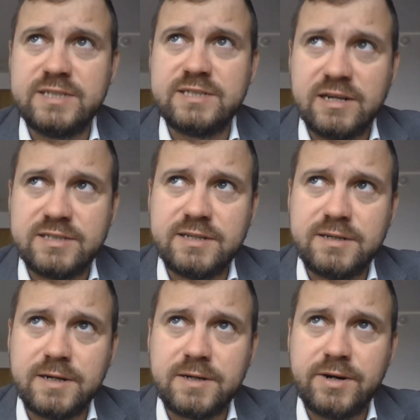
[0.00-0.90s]
we're
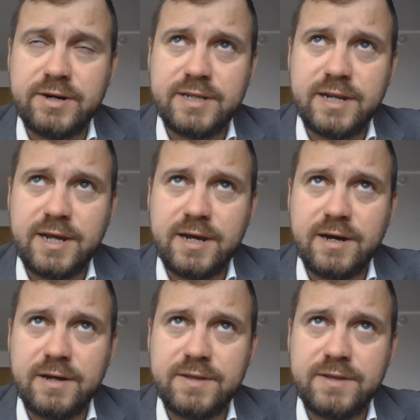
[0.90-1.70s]
discussing currently.